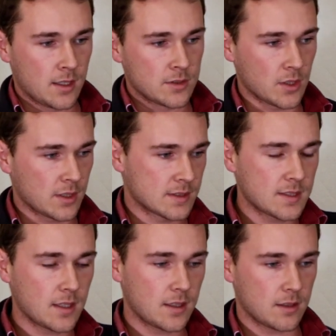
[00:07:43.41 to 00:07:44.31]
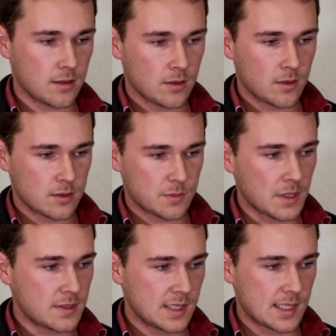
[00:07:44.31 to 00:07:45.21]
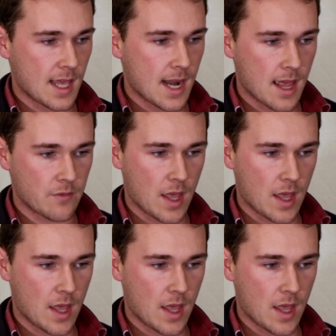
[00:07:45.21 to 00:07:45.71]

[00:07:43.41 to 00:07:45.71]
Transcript: So you can see here, species that have